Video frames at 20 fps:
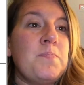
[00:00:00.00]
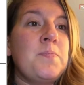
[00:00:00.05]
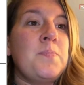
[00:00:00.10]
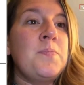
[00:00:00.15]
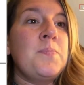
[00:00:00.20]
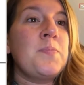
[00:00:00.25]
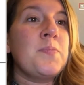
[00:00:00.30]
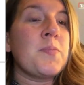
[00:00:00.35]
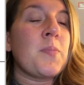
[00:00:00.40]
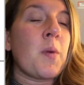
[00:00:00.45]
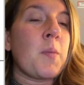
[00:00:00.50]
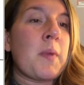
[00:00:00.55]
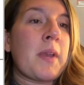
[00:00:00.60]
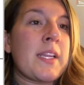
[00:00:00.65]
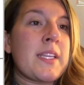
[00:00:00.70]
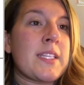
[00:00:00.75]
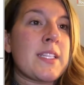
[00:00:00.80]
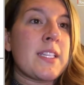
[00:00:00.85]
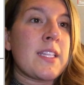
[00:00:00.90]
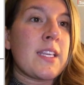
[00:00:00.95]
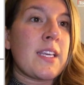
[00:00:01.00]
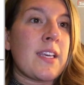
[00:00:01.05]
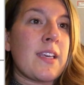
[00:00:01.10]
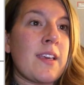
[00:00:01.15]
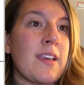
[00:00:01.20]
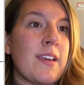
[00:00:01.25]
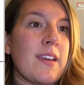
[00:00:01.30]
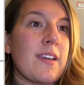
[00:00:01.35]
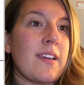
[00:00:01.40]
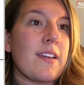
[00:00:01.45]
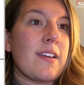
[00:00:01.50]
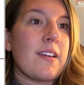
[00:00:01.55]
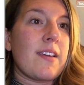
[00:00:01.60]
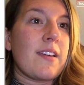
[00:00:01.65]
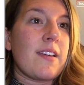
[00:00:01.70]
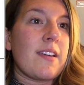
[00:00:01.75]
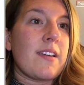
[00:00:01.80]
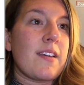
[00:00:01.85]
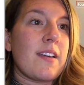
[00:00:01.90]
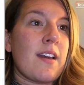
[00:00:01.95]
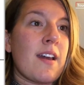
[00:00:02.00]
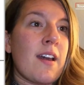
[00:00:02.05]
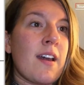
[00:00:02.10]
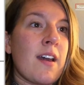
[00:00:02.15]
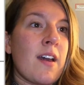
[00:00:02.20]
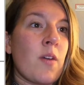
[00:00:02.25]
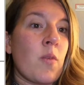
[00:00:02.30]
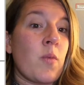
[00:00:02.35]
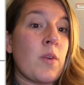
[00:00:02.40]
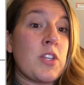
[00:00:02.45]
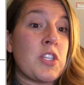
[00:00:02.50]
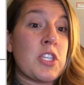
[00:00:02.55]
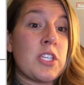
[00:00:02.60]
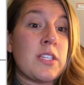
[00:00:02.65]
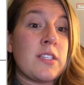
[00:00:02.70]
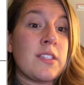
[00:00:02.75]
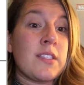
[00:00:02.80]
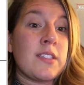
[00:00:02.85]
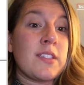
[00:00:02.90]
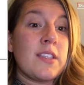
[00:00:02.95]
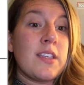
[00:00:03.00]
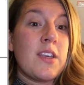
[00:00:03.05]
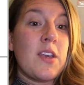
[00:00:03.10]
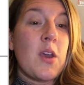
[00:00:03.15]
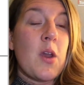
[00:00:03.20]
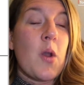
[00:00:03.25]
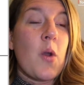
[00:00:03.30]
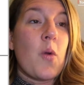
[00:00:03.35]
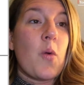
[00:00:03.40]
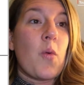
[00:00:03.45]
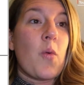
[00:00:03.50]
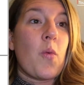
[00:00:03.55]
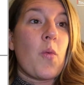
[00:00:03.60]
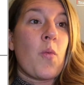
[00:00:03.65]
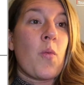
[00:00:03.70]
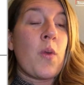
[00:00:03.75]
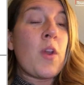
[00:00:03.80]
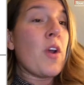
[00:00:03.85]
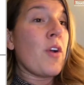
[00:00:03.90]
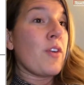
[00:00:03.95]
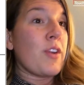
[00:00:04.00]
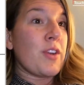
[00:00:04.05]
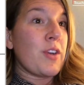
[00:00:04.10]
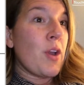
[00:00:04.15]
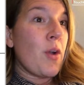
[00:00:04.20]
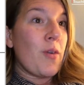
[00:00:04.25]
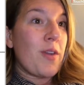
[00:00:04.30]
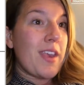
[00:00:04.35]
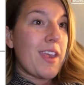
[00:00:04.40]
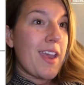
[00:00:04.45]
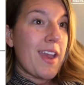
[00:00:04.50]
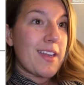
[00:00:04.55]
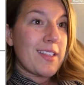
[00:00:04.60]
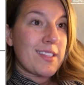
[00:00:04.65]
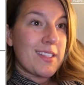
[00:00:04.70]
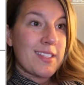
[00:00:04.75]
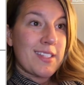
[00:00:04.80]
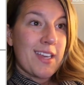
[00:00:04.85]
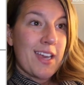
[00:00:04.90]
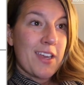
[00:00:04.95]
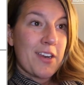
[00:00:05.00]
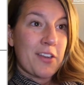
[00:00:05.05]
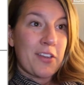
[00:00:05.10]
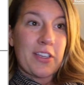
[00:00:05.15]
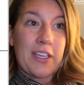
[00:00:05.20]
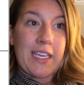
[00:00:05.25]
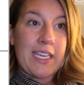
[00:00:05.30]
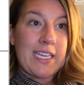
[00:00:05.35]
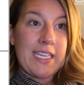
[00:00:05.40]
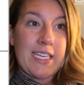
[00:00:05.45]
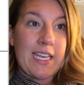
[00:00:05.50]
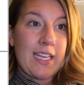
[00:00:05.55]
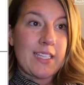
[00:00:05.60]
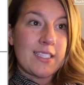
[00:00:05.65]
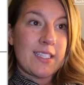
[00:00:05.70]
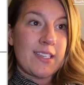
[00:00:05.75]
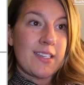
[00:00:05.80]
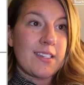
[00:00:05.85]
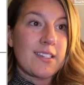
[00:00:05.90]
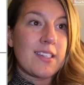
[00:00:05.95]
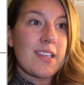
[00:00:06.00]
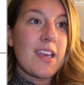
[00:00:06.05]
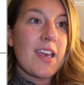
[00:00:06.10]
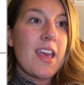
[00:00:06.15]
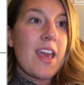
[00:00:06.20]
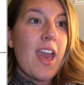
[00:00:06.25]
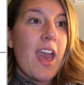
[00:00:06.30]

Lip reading: When we get to the witches, we already know he has the title and he doesn't.